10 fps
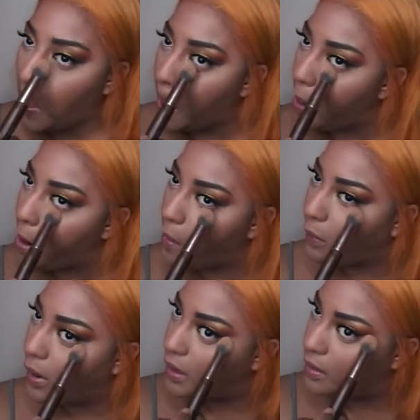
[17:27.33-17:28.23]
and
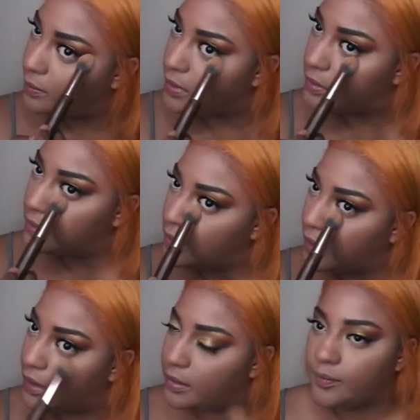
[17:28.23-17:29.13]
right up under the
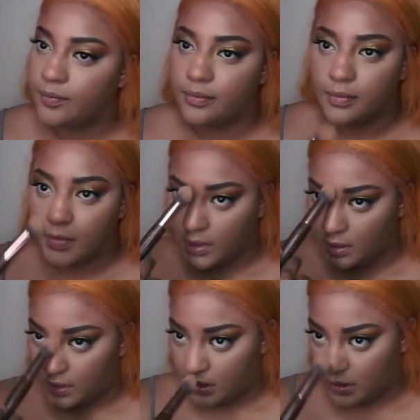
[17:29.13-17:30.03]
eye.
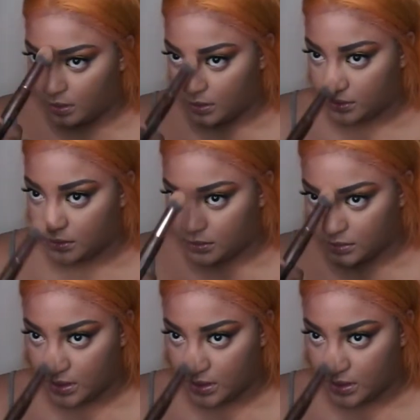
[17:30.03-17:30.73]
And I just